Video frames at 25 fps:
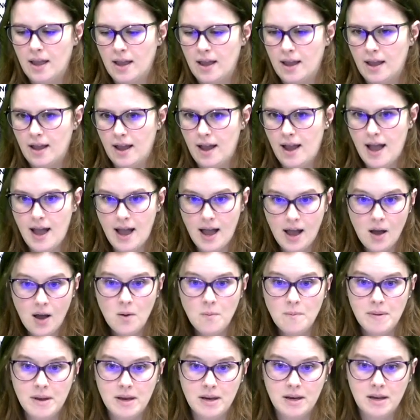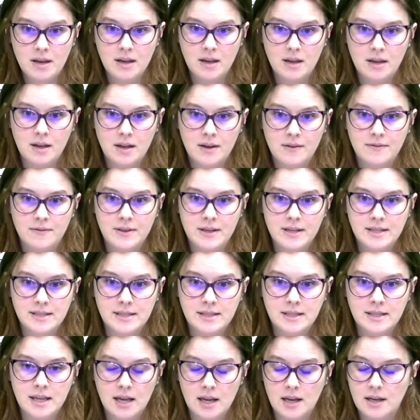how many of these
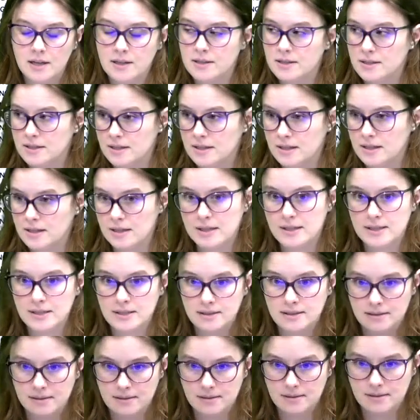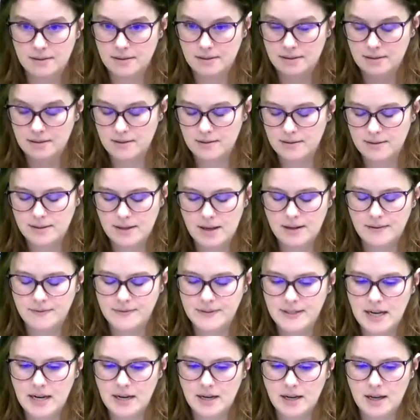kids in this set of
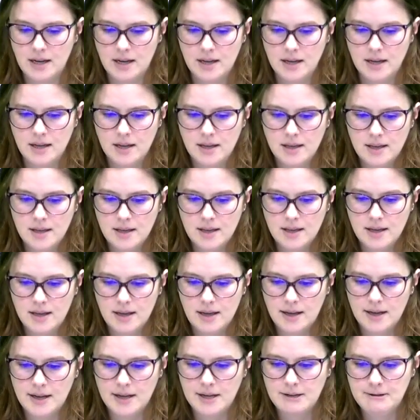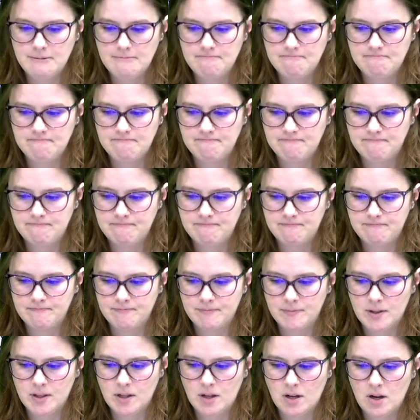data
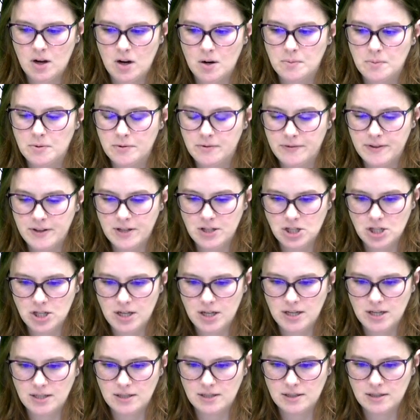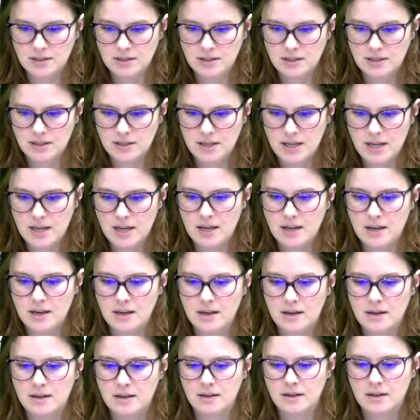are proficient
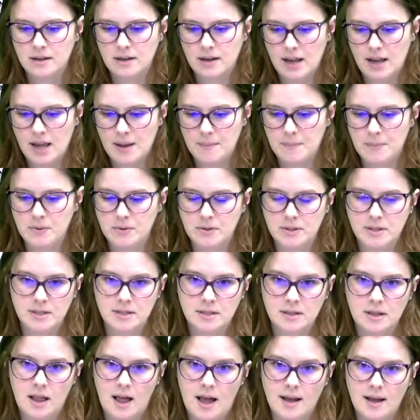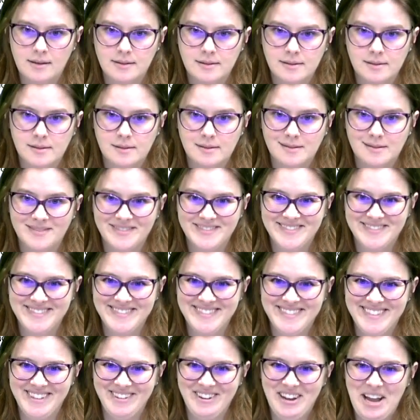in Campos's class.
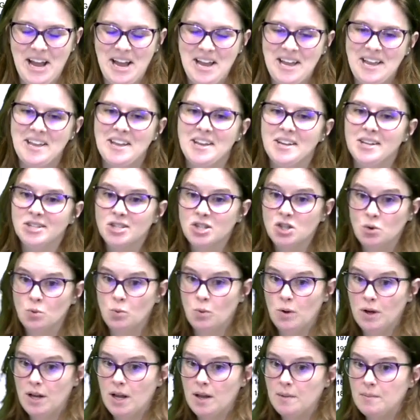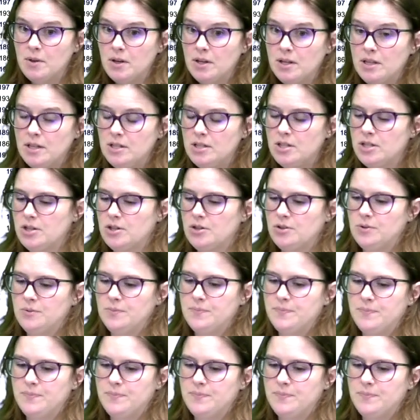Okay, so what I'm going to do